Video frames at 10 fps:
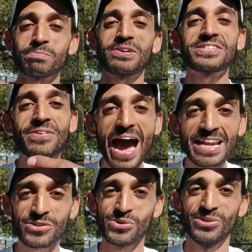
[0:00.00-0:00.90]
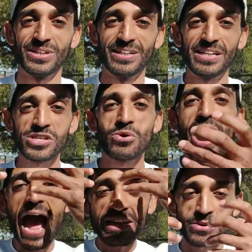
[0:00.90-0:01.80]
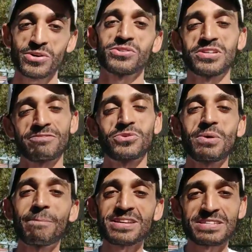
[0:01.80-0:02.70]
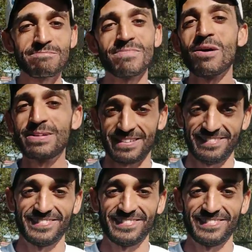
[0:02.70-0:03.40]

express gratitude, you anchor yourself to the present moment.